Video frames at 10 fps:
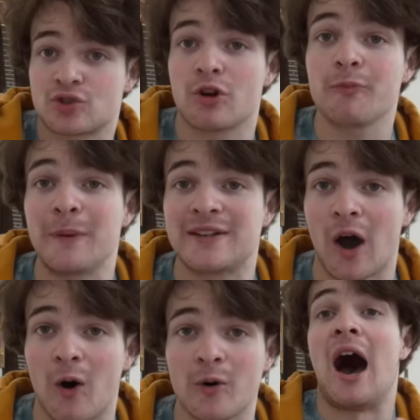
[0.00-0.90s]
Truth be
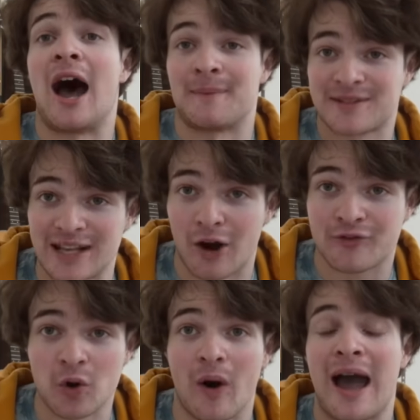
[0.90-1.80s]
told, I am
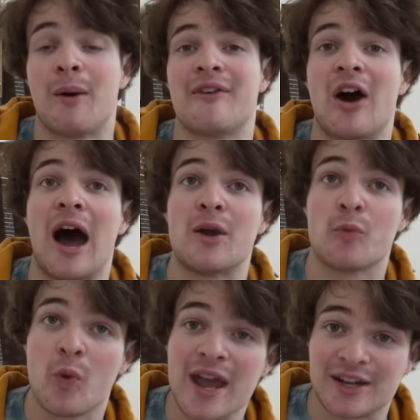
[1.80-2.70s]
self-taught. However, I
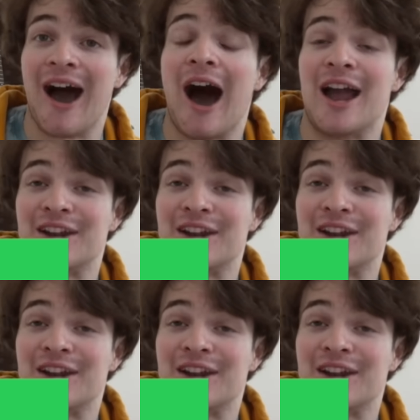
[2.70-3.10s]
wish I